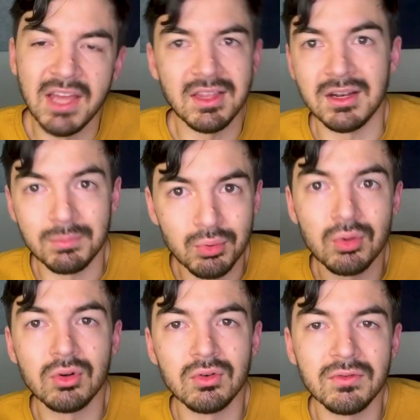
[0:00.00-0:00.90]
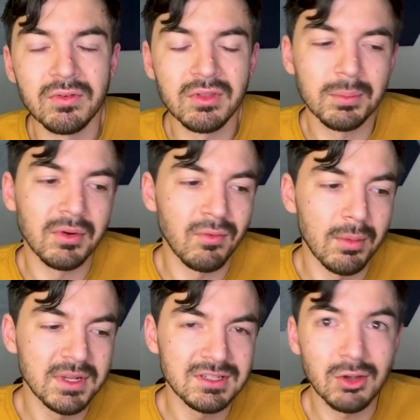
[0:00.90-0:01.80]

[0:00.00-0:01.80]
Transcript: and then improve the performance.